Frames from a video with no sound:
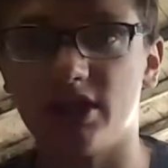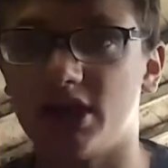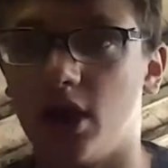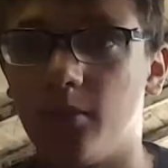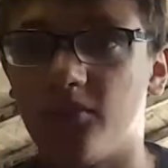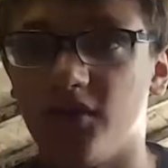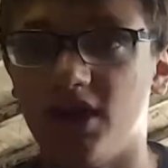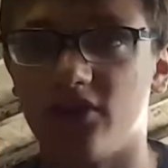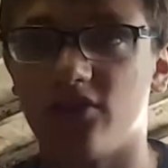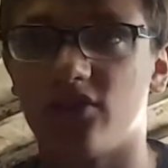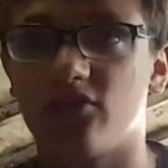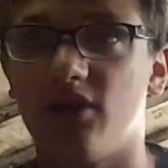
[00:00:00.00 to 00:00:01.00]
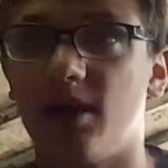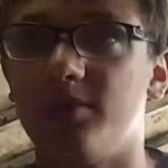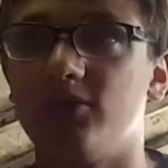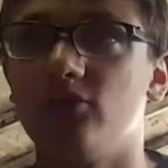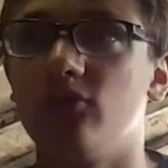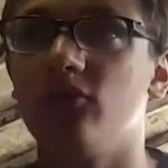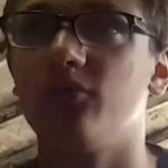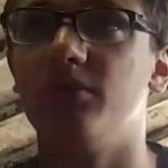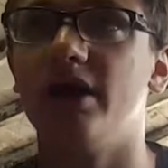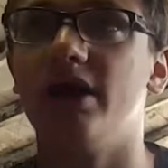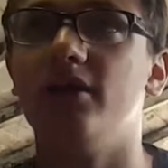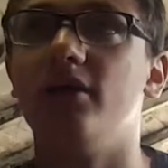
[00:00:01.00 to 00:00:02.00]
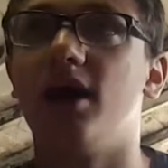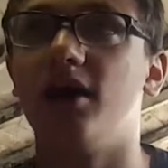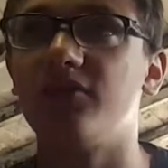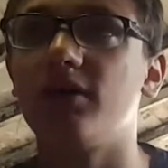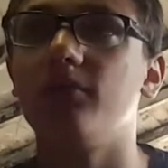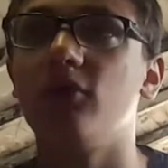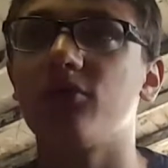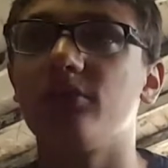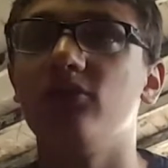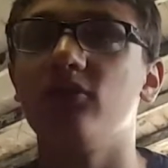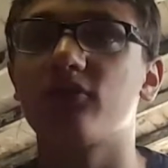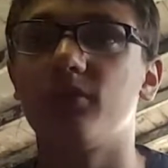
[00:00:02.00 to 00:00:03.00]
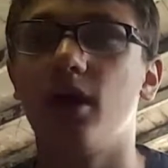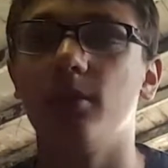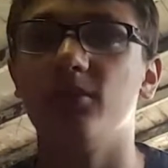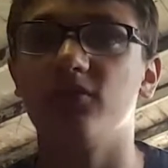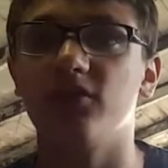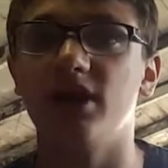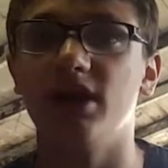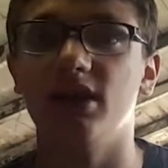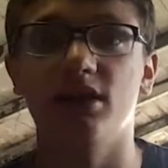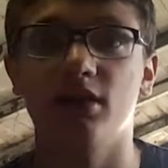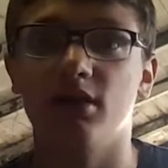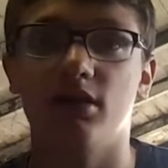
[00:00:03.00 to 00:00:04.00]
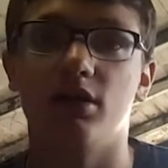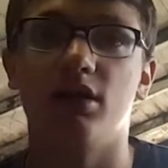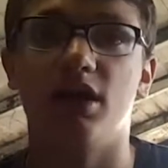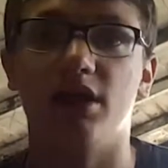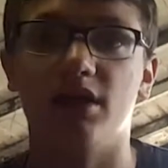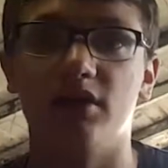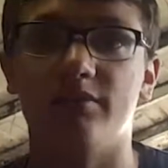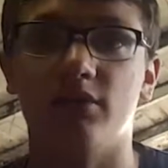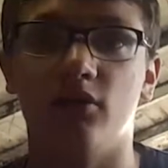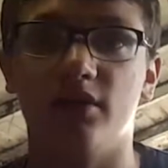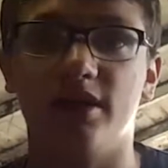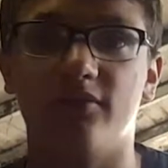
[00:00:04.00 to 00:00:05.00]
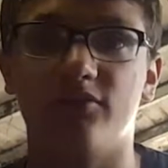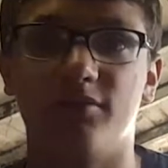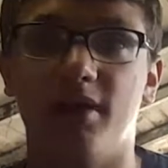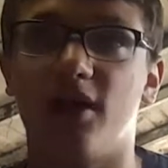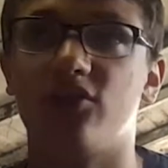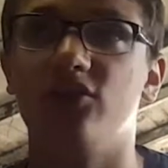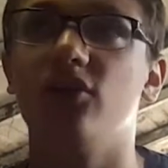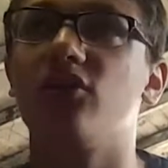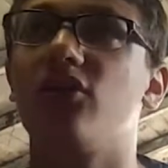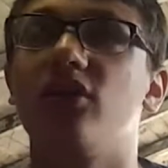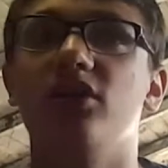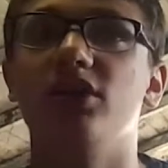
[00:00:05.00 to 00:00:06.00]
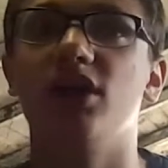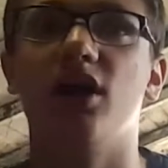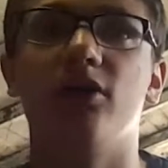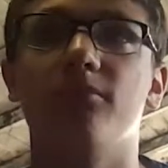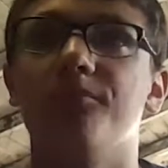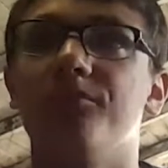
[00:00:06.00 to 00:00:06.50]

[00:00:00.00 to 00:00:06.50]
like Harbor Freight because it's crappy tools, but I find most of my tools from Harbor Freight, and they've been holding up for the past year, you know.